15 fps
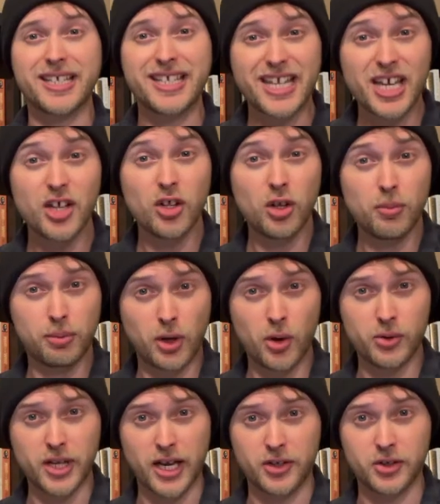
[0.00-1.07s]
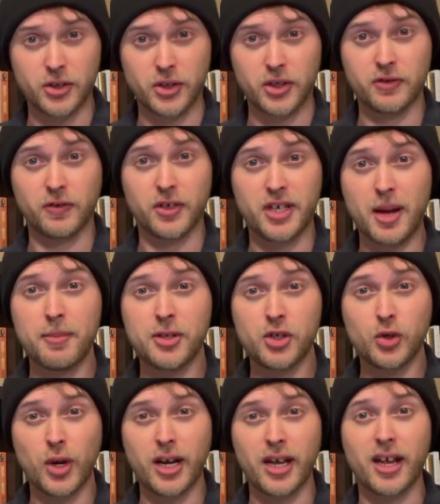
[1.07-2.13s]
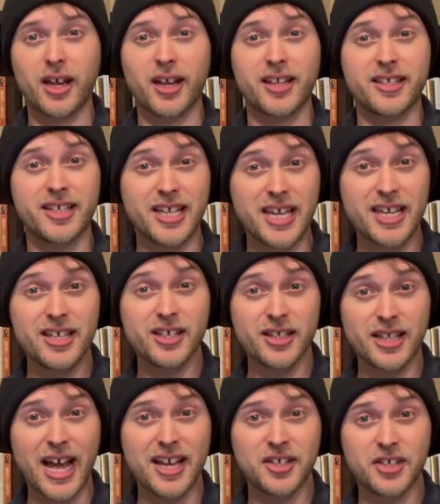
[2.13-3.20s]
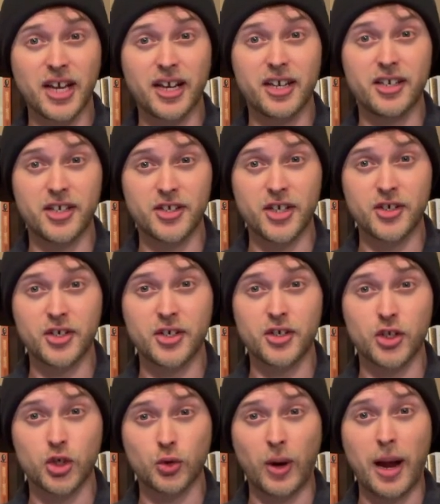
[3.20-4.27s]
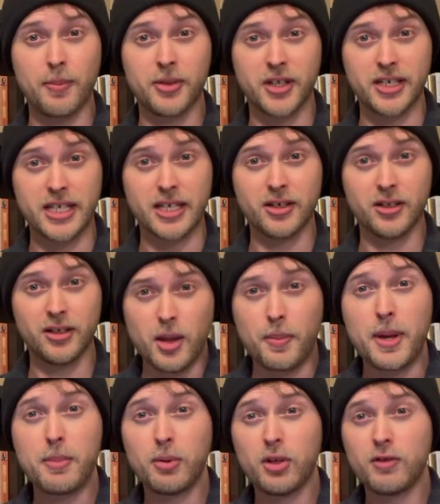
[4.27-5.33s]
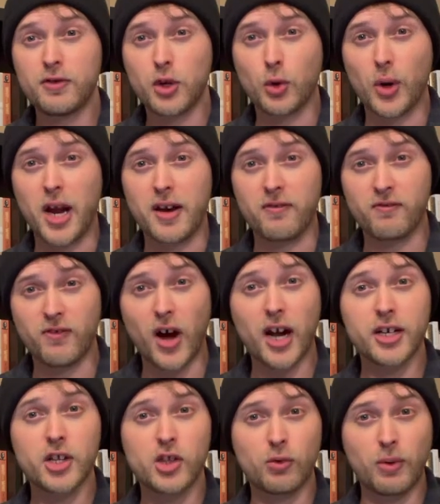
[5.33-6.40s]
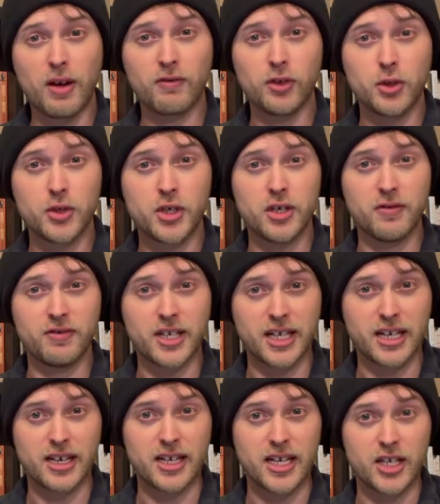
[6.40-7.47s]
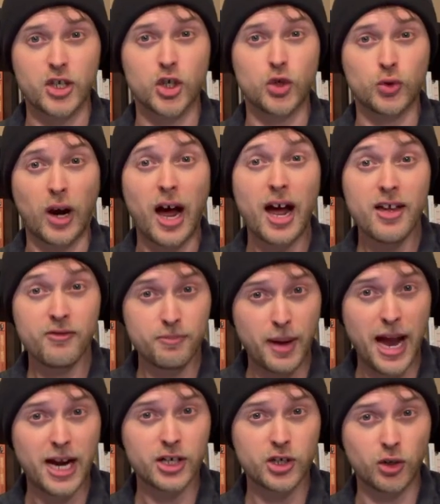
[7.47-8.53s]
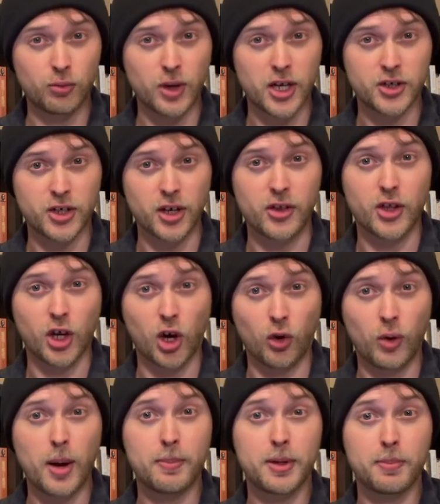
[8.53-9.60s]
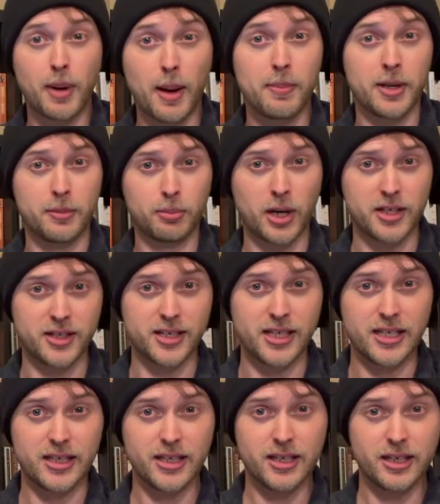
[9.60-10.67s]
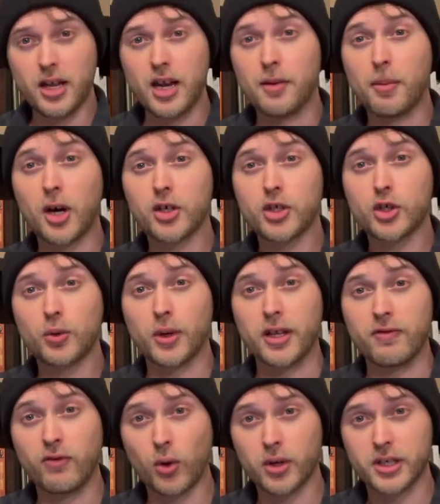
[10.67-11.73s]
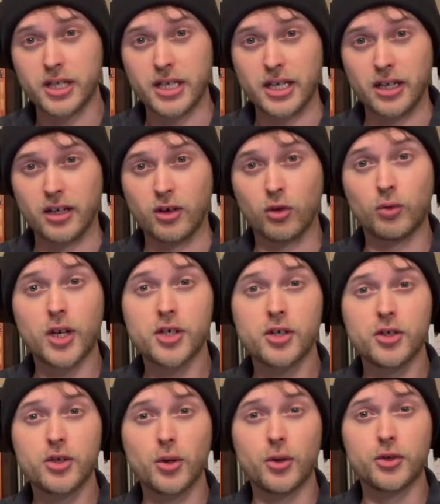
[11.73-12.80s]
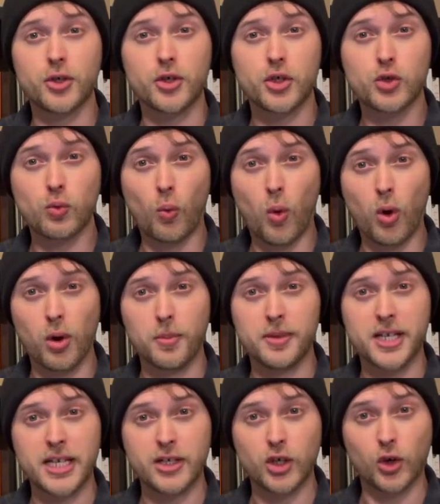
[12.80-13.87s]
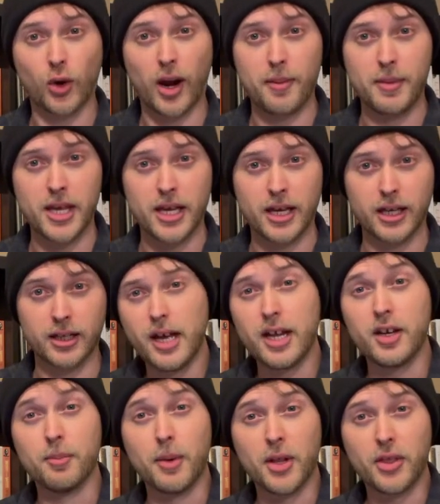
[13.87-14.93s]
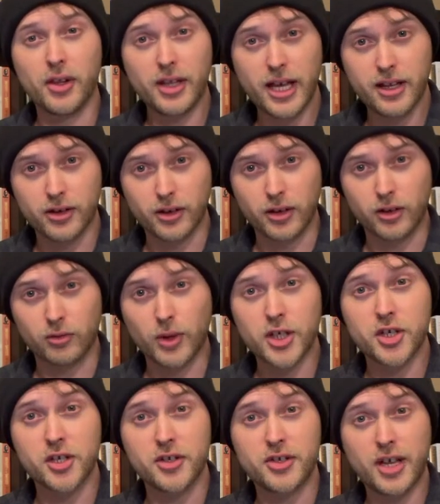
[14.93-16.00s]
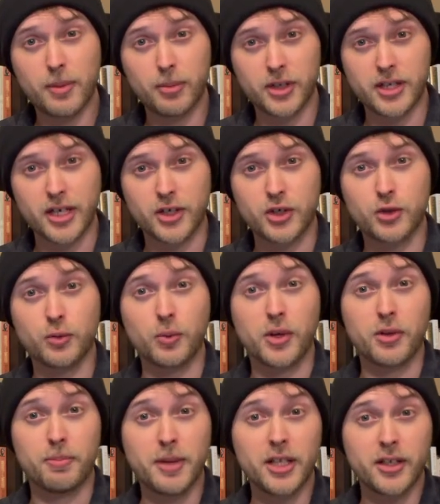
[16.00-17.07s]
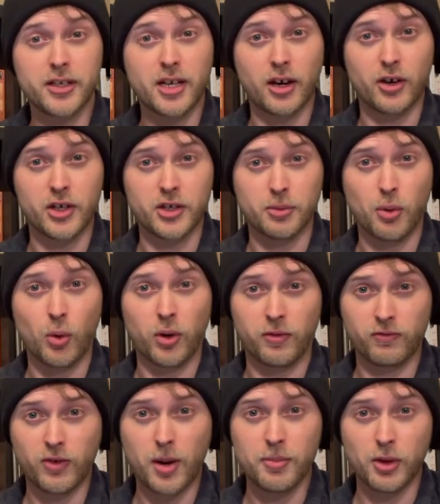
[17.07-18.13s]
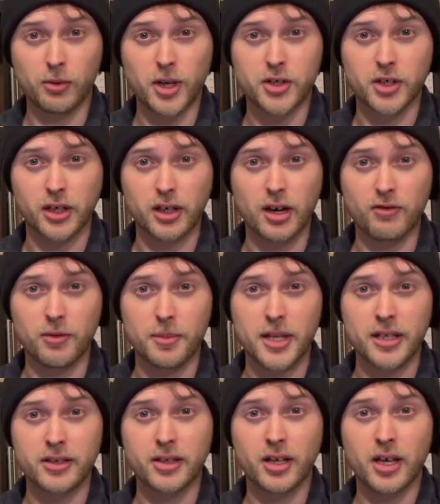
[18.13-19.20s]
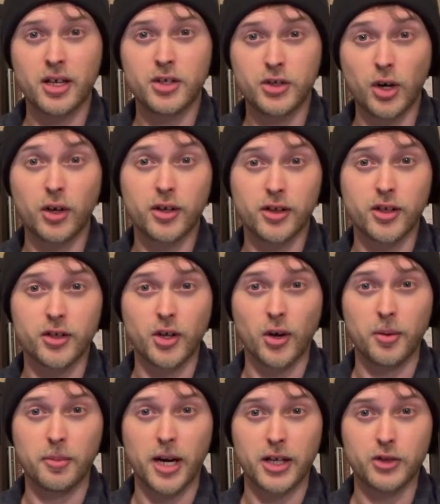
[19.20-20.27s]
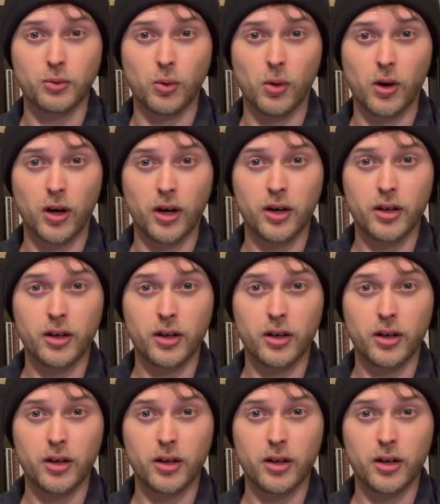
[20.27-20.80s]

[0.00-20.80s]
kill protesters for demonstrating against his last-second decision to scrap the deal, the people of Ukraine fought the Revolution of Dignity to drive back to Russia the corrupt puppet president. In March 2014, Russian soldiers swarmed into Crimea, and a month later, Russian separatists with military support from the Russian government started the Donbas war.